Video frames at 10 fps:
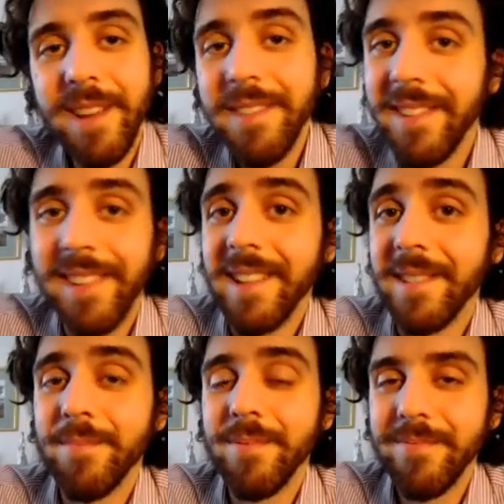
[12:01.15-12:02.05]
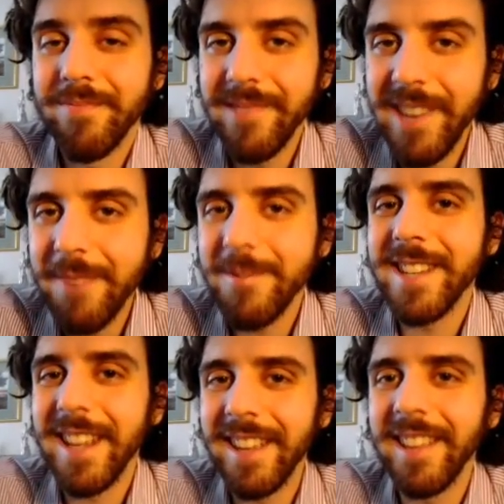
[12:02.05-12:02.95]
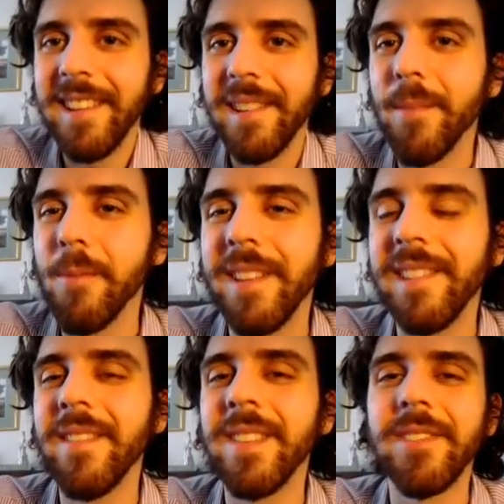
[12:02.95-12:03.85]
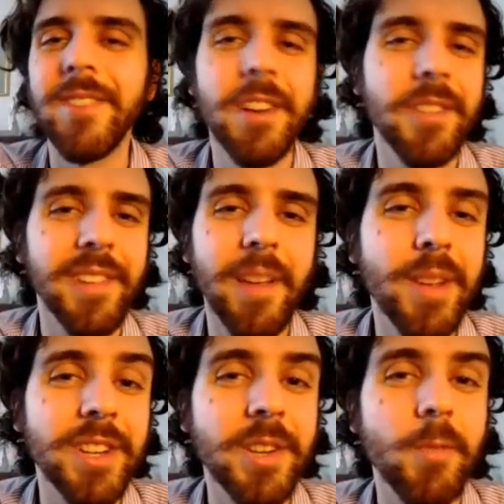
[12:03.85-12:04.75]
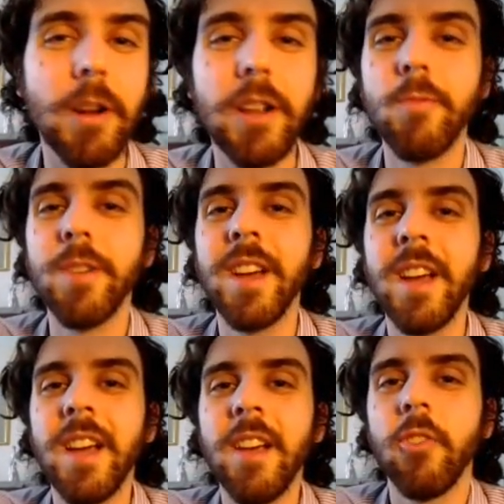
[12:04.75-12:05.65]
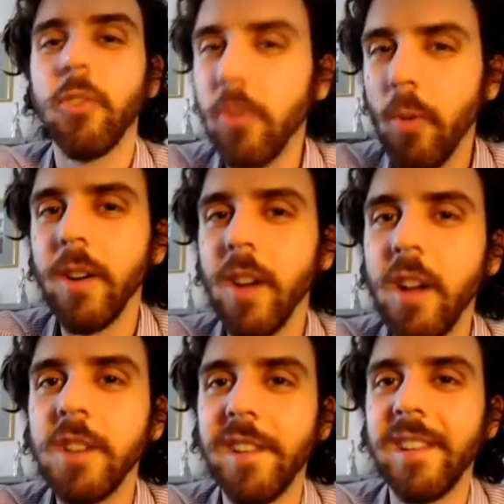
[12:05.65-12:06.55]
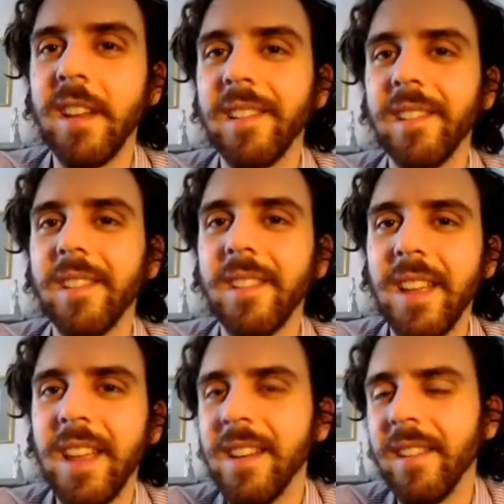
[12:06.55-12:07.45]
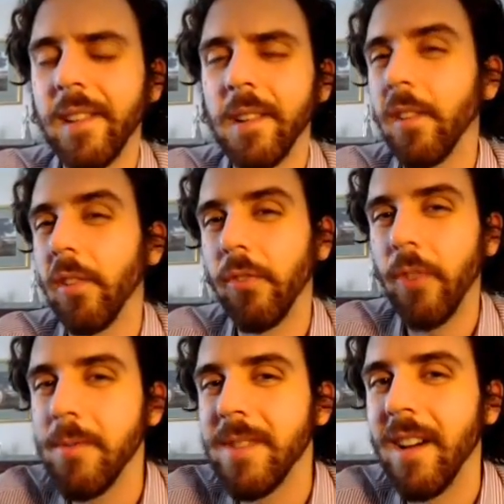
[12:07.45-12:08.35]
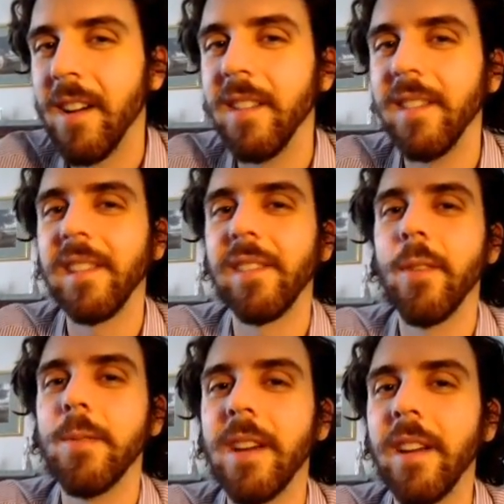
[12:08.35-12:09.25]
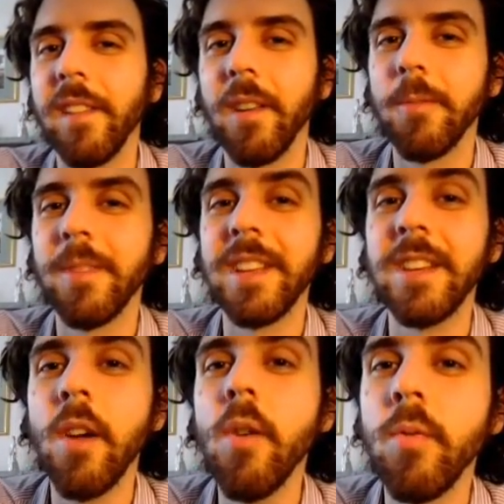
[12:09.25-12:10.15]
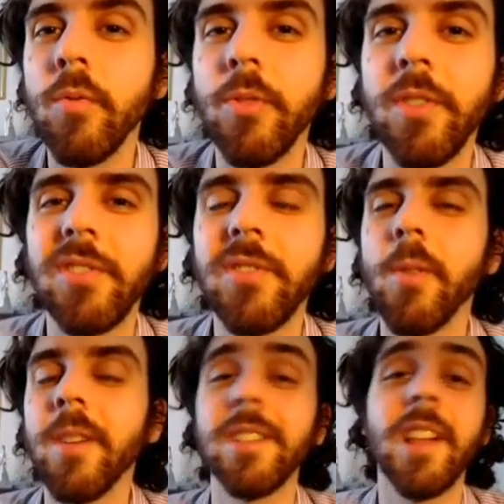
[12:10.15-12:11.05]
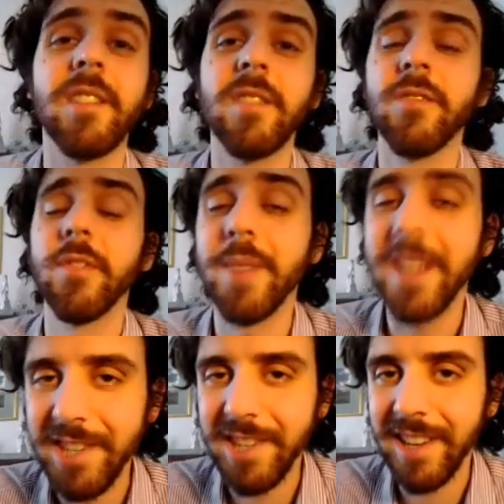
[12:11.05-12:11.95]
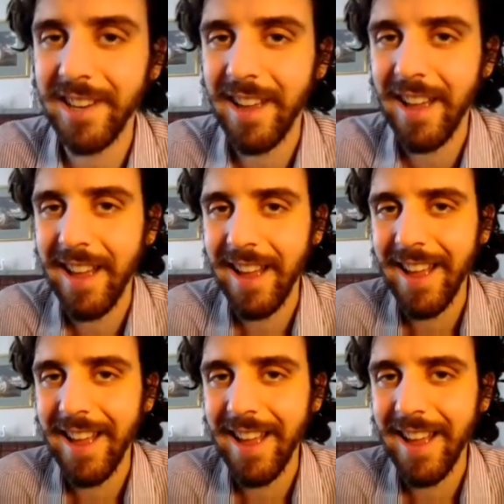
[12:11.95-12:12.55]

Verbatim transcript: from the previous day, is pretty ridiculous, but what's even stranger is I'm not sure where you would store consciousness in a series of photons. Photons aren't really known for storing a lot of information.